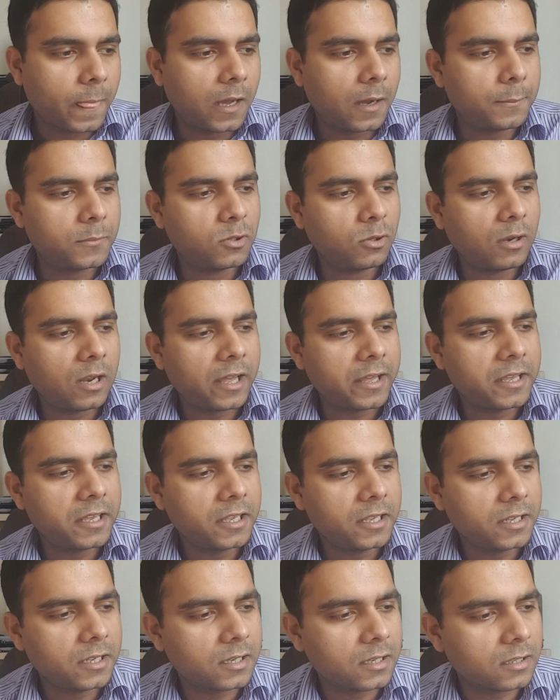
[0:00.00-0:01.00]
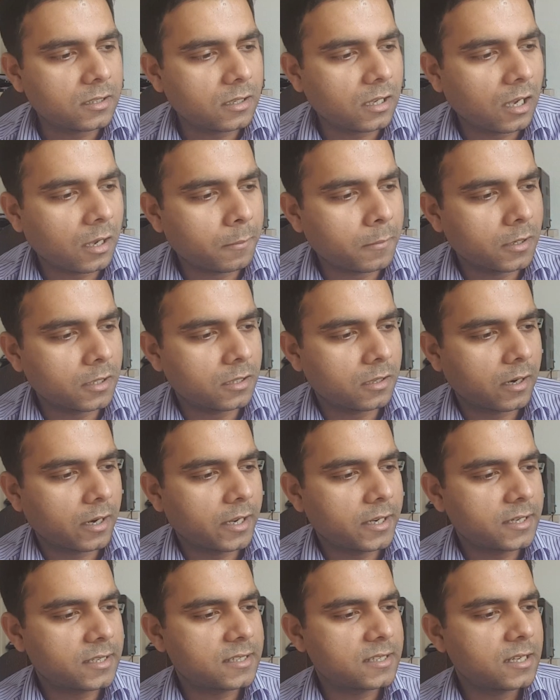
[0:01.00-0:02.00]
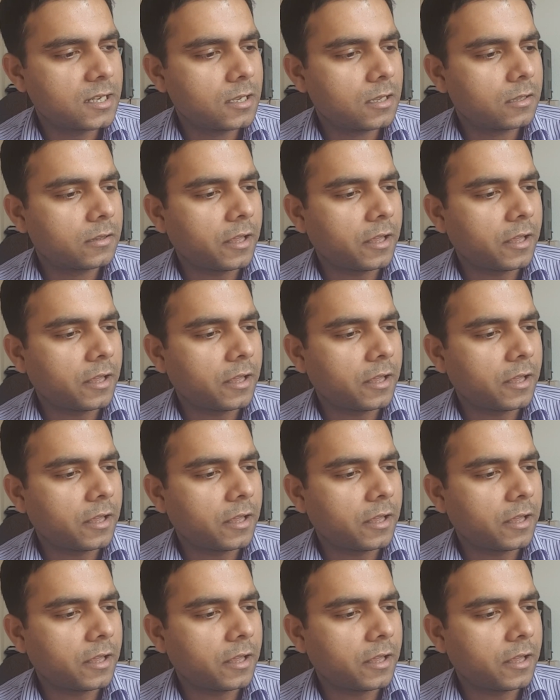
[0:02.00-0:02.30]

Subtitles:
Abdullahi Ahmad writes,